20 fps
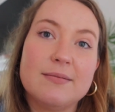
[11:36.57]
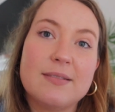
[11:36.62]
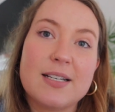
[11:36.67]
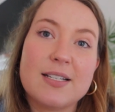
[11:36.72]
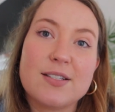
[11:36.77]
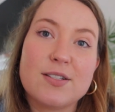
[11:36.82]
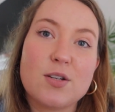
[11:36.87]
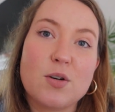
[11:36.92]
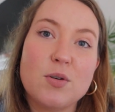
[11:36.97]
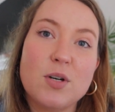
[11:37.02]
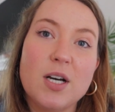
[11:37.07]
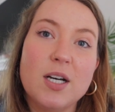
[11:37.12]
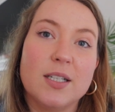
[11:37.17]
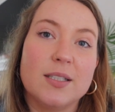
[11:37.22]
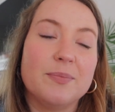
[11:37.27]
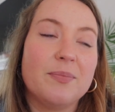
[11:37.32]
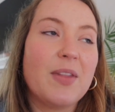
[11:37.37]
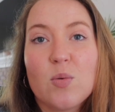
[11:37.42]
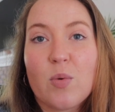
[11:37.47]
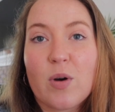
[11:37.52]
It's so good.
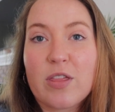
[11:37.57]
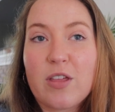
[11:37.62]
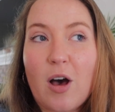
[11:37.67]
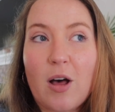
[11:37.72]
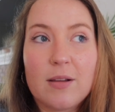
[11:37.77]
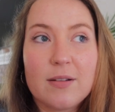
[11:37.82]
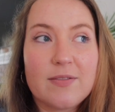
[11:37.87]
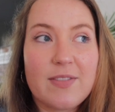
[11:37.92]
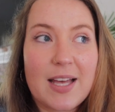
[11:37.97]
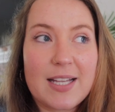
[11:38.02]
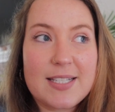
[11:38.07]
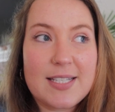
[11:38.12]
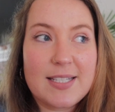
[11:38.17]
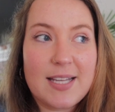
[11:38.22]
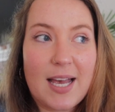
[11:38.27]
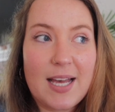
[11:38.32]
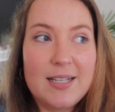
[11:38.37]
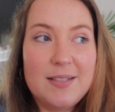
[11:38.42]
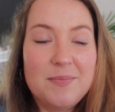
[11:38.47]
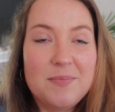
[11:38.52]
With all of that
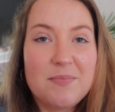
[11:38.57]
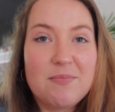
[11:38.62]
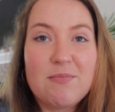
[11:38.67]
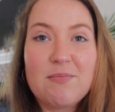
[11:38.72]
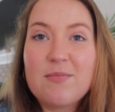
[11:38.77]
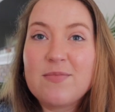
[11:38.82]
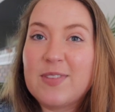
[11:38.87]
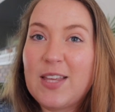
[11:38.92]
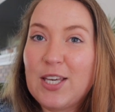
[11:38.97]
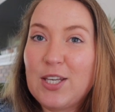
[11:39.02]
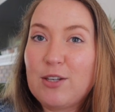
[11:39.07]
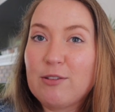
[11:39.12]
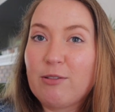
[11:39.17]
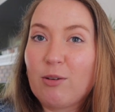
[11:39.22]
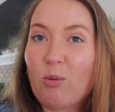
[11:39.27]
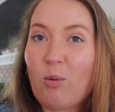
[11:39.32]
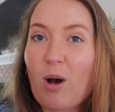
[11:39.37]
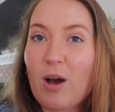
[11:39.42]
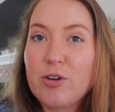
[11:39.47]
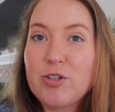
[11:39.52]
said, thank you for
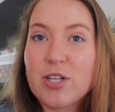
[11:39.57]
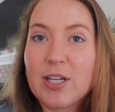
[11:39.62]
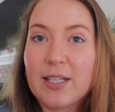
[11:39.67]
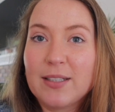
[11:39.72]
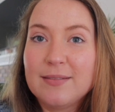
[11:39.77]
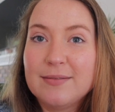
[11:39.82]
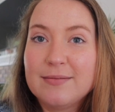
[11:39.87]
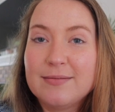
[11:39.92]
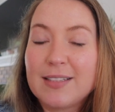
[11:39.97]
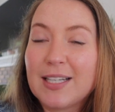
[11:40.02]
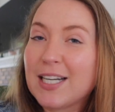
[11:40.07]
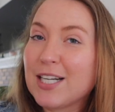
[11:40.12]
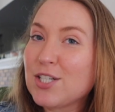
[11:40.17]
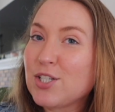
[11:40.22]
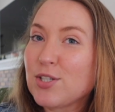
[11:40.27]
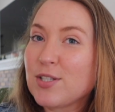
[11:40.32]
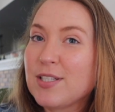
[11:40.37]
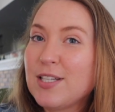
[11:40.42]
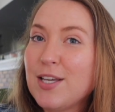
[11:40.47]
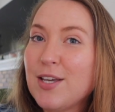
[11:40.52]
watching and I
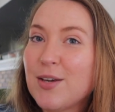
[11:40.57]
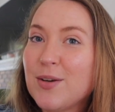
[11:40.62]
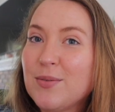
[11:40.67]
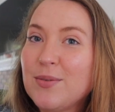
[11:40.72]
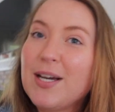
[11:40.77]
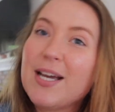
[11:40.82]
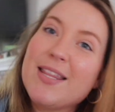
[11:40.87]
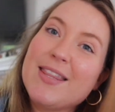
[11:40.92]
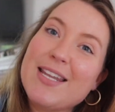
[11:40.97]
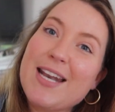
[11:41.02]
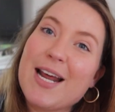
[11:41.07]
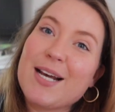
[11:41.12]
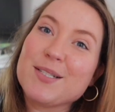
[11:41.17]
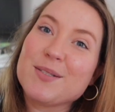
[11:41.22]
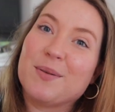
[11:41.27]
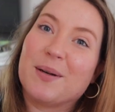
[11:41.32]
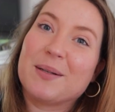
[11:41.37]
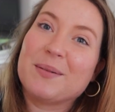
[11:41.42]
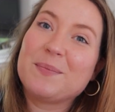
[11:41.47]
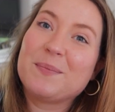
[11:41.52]
shall see you in the
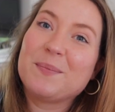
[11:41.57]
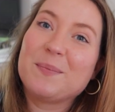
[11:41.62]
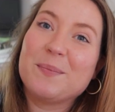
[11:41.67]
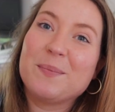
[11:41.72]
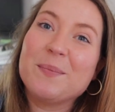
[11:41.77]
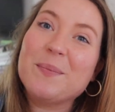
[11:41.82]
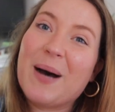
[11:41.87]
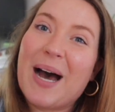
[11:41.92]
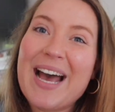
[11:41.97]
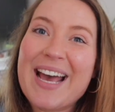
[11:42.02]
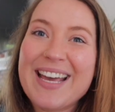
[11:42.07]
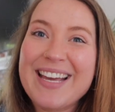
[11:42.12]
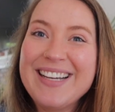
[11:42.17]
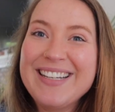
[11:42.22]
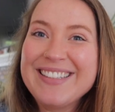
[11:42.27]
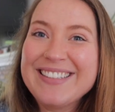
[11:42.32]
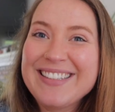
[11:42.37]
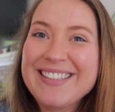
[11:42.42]
next one. Bye!